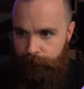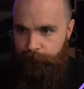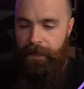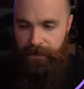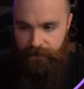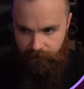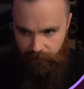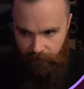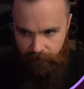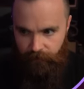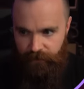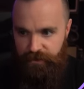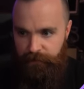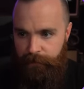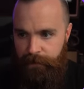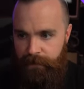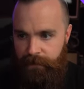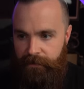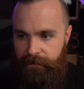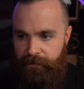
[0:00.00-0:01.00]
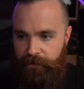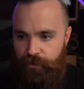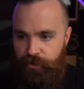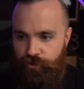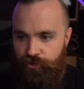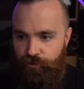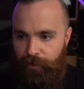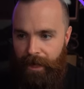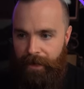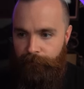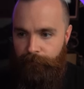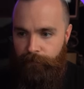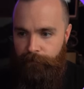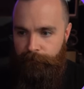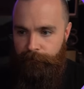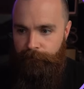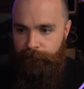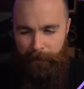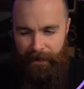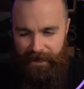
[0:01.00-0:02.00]
and Docker speak
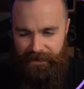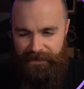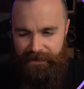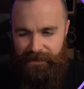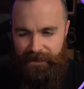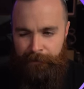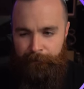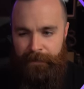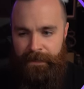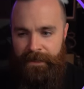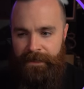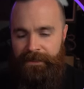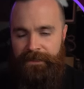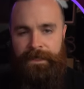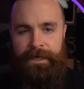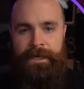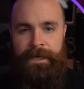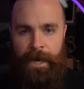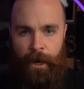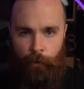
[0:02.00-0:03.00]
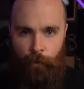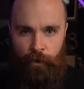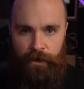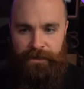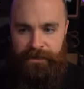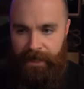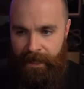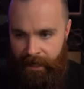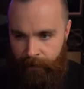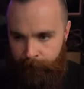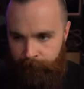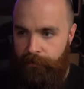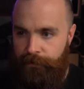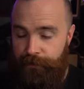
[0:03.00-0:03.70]
Driver basically means network type.